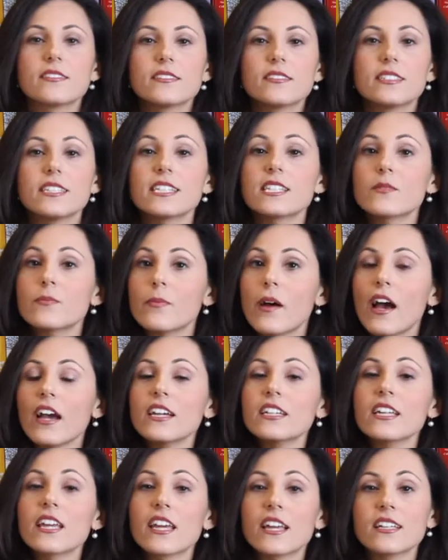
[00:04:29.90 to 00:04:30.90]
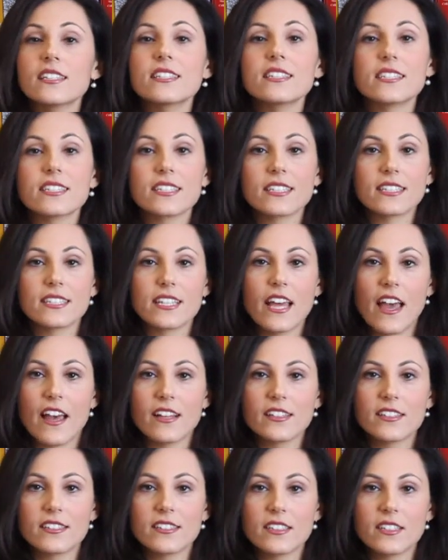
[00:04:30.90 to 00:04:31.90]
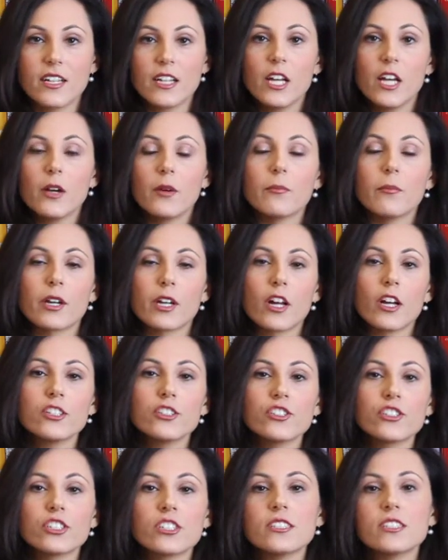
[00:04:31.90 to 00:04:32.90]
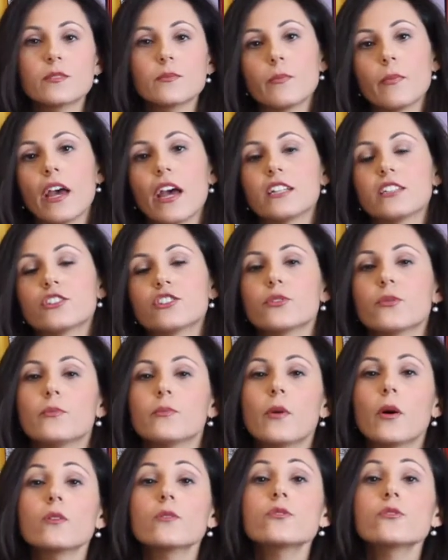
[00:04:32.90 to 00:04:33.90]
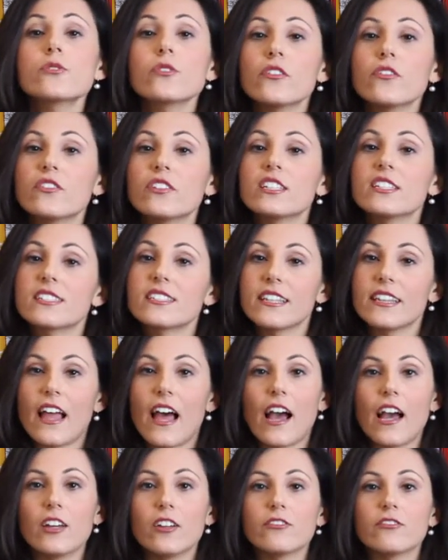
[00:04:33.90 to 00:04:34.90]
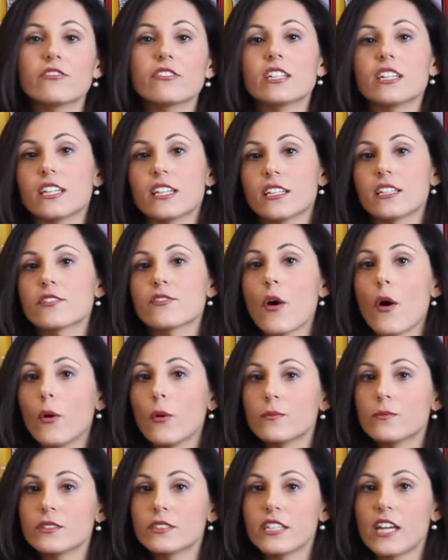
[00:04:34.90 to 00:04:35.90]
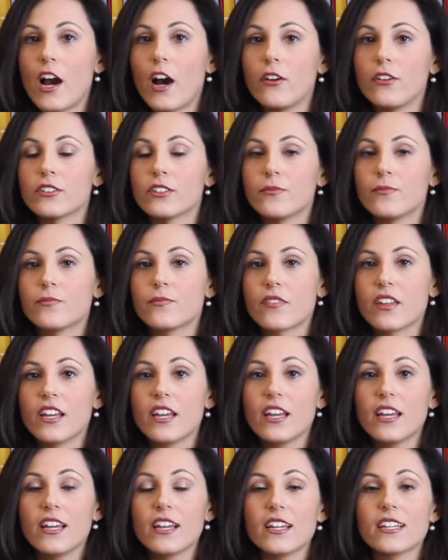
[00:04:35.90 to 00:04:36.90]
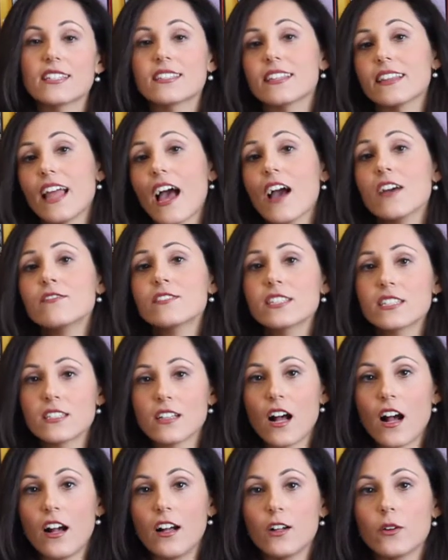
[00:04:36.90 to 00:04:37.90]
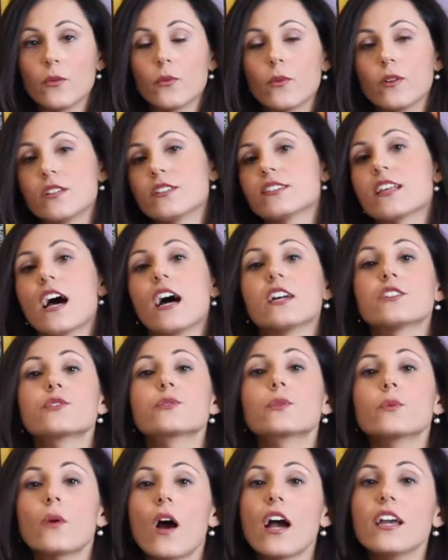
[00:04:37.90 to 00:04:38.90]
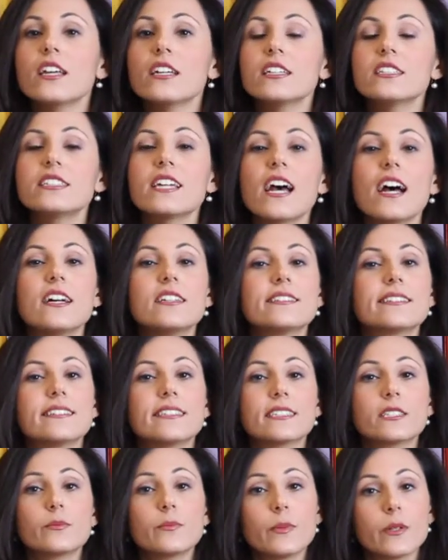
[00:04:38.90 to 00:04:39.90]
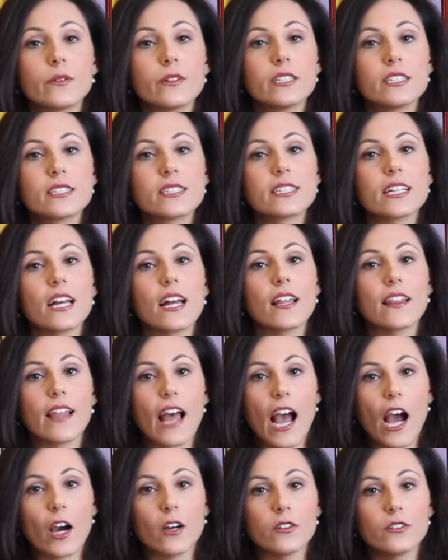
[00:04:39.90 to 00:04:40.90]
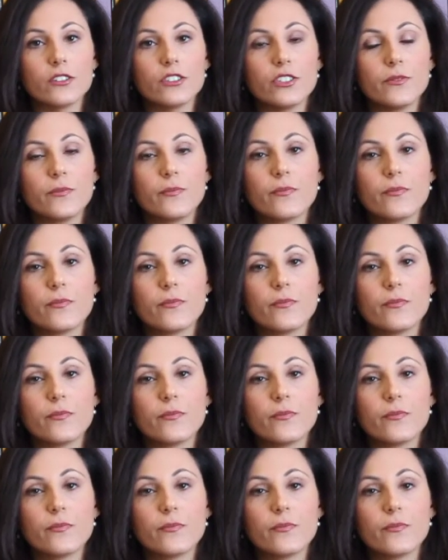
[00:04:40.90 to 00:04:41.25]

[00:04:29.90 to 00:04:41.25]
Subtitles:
Despite his success, Barocci spent most of his life in his hometown. His lifestyle was as quiet as his spirits allowed.